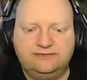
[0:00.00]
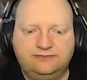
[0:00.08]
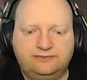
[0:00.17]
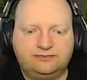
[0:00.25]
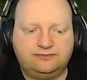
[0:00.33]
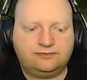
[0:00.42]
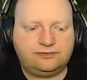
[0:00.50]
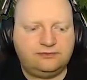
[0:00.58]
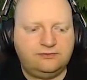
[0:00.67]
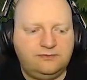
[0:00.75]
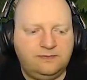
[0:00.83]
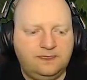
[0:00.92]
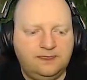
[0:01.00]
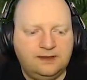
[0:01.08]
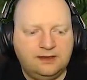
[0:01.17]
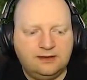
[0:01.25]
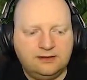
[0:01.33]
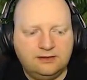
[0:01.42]

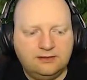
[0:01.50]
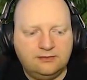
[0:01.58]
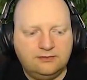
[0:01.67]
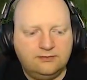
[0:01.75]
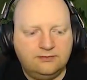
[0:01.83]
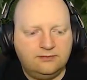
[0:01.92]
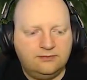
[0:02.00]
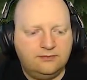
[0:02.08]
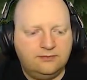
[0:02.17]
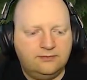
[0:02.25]
No one is speaking in this clip.